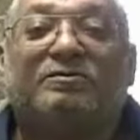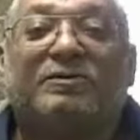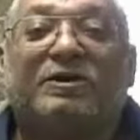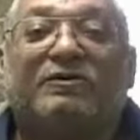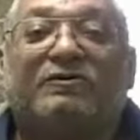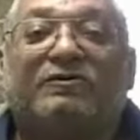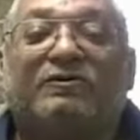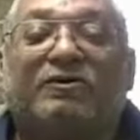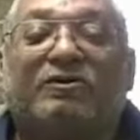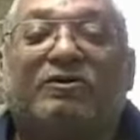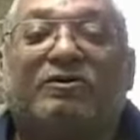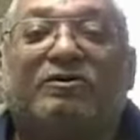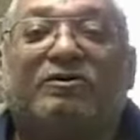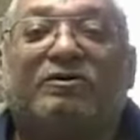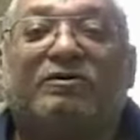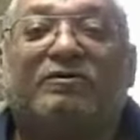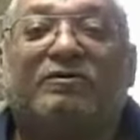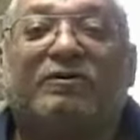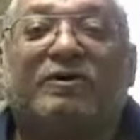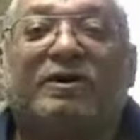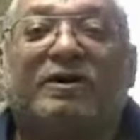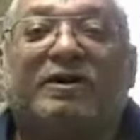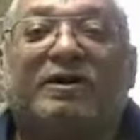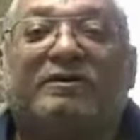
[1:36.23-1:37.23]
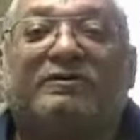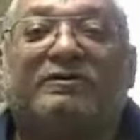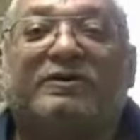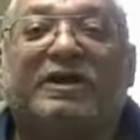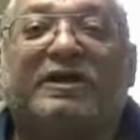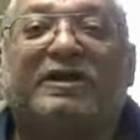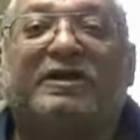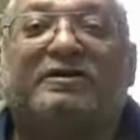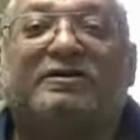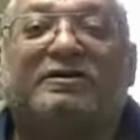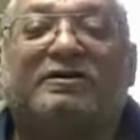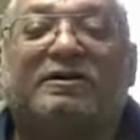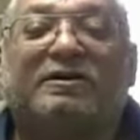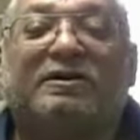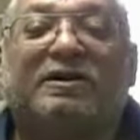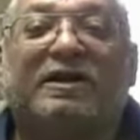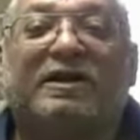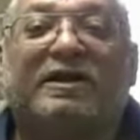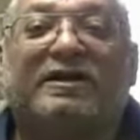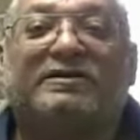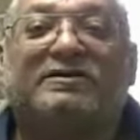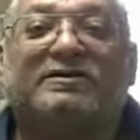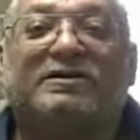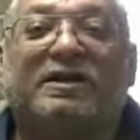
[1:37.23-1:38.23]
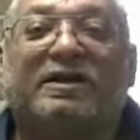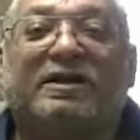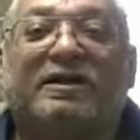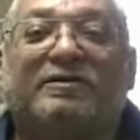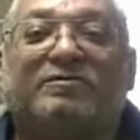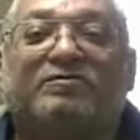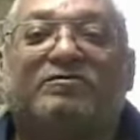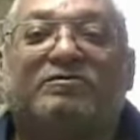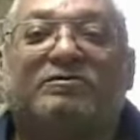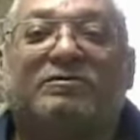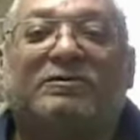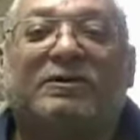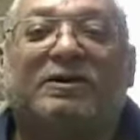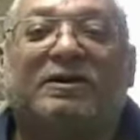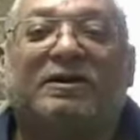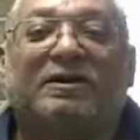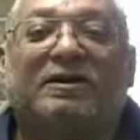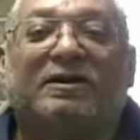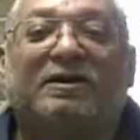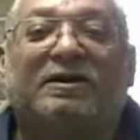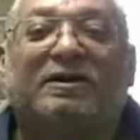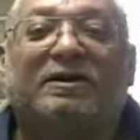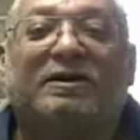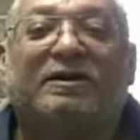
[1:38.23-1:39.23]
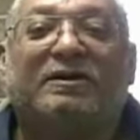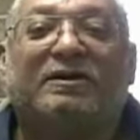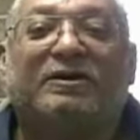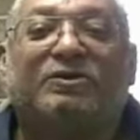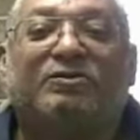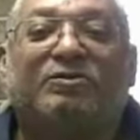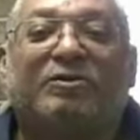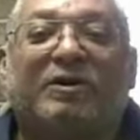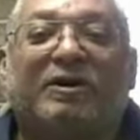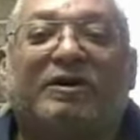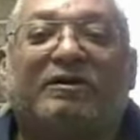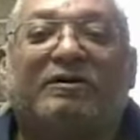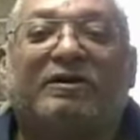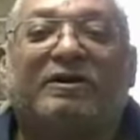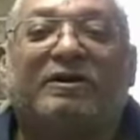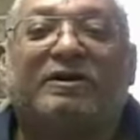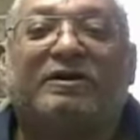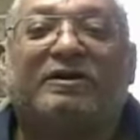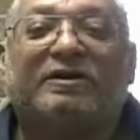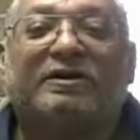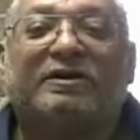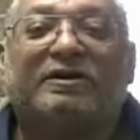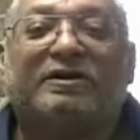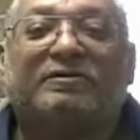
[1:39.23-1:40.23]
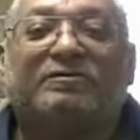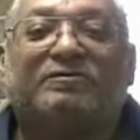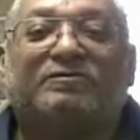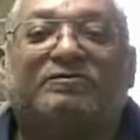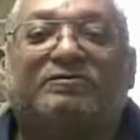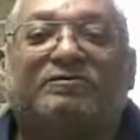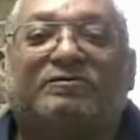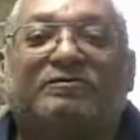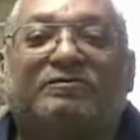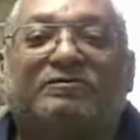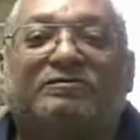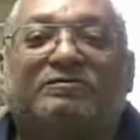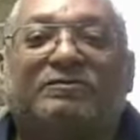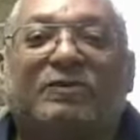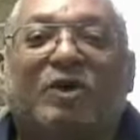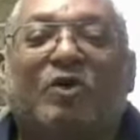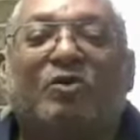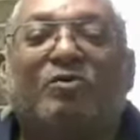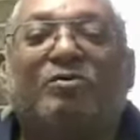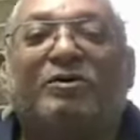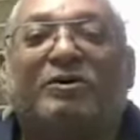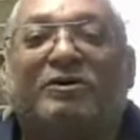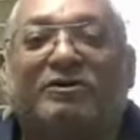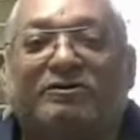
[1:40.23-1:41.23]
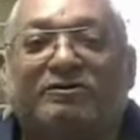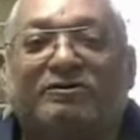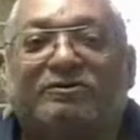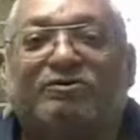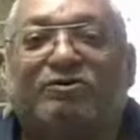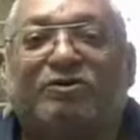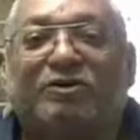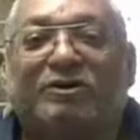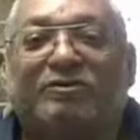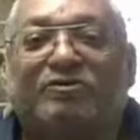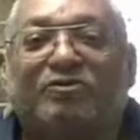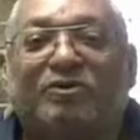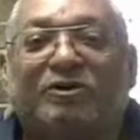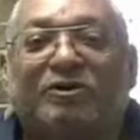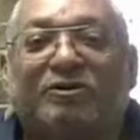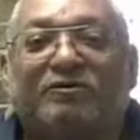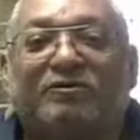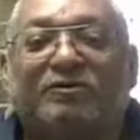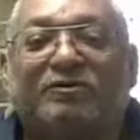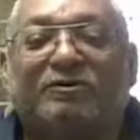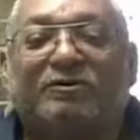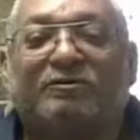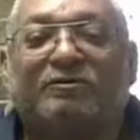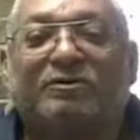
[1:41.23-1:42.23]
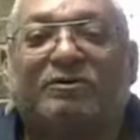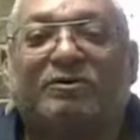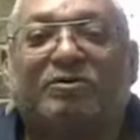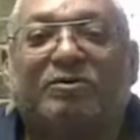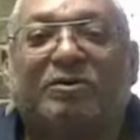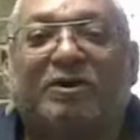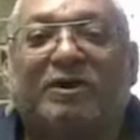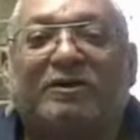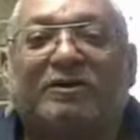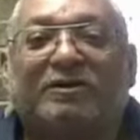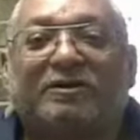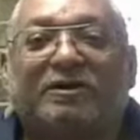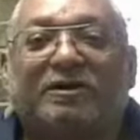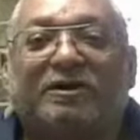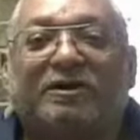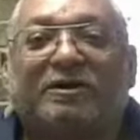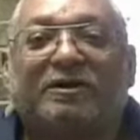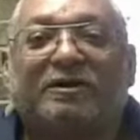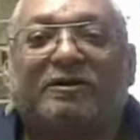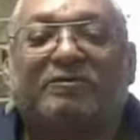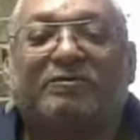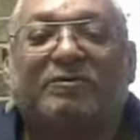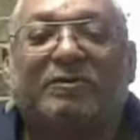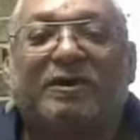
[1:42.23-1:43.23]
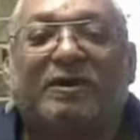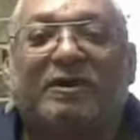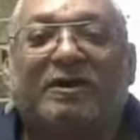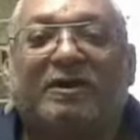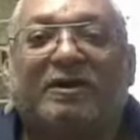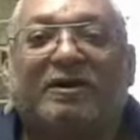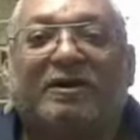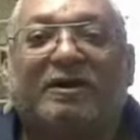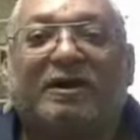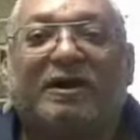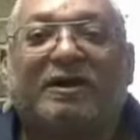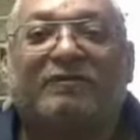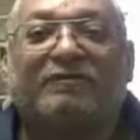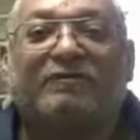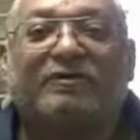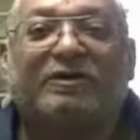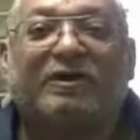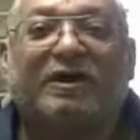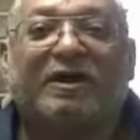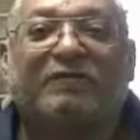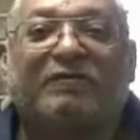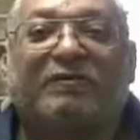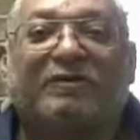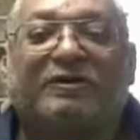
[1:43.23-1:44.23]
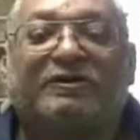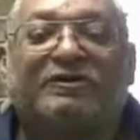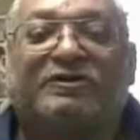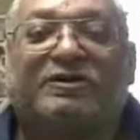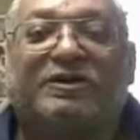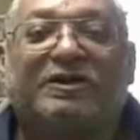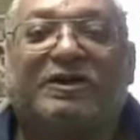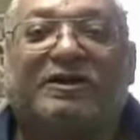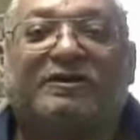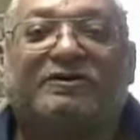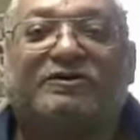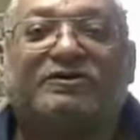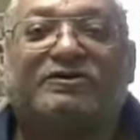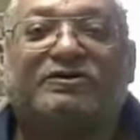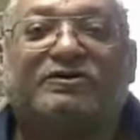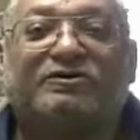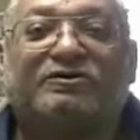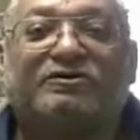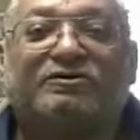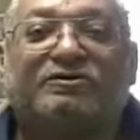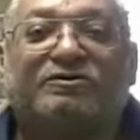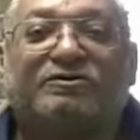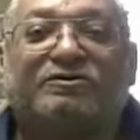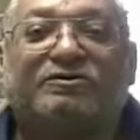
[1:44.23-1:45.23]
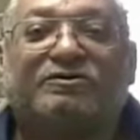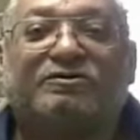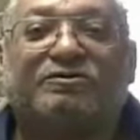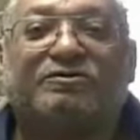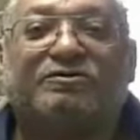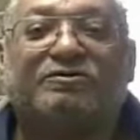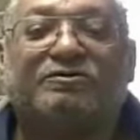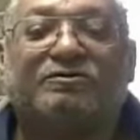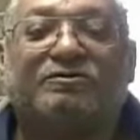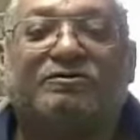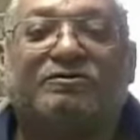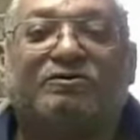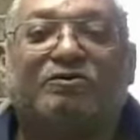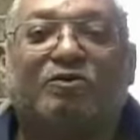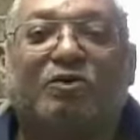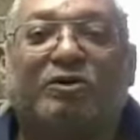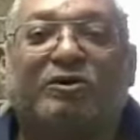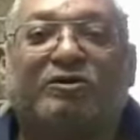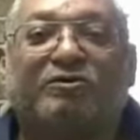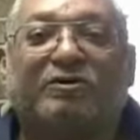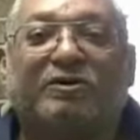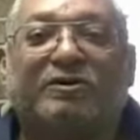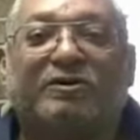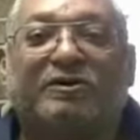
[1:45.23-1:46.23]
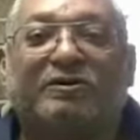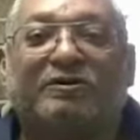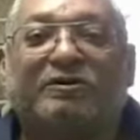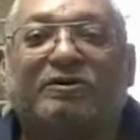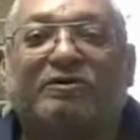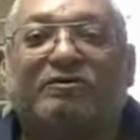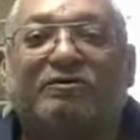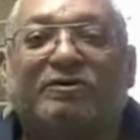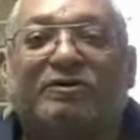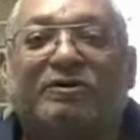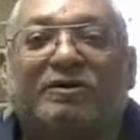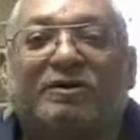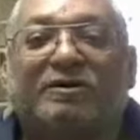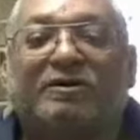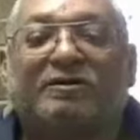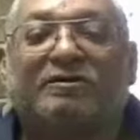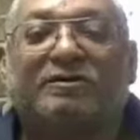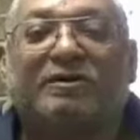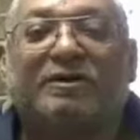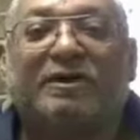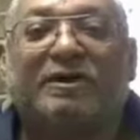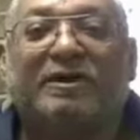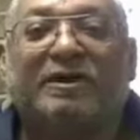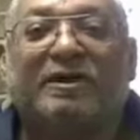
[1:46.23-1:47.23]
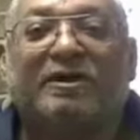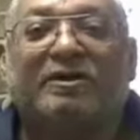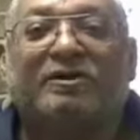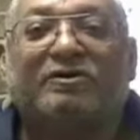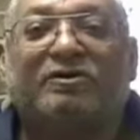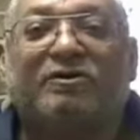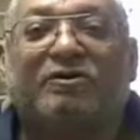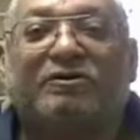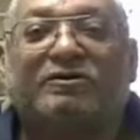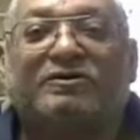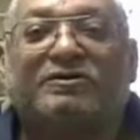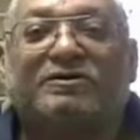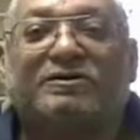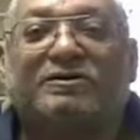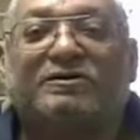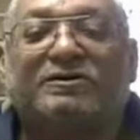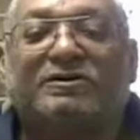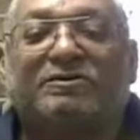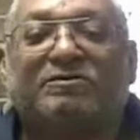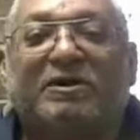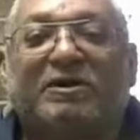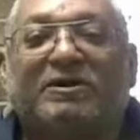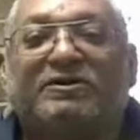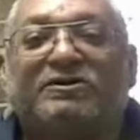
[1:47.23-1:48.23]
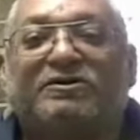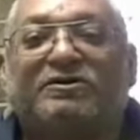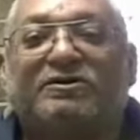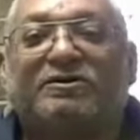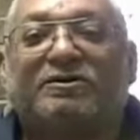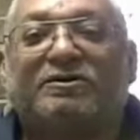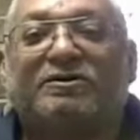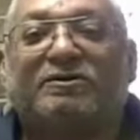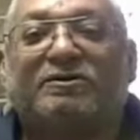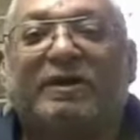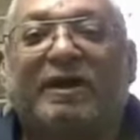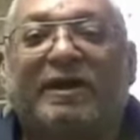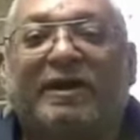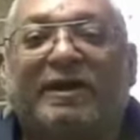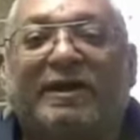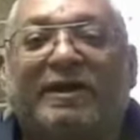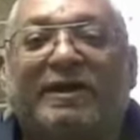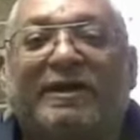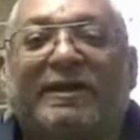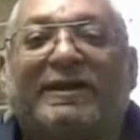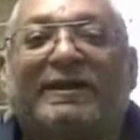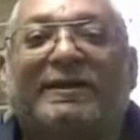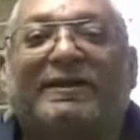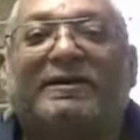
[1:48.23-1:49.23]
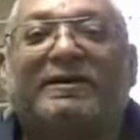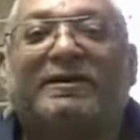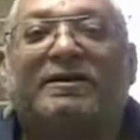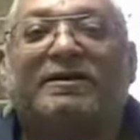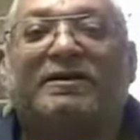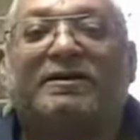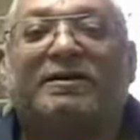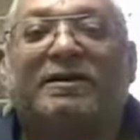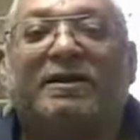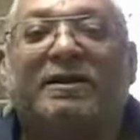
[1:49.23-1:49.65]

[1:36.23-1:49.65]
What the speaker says: Before taking the class, I could barely open Dreamweaver, but after having a chance to work with it over the course of the semester and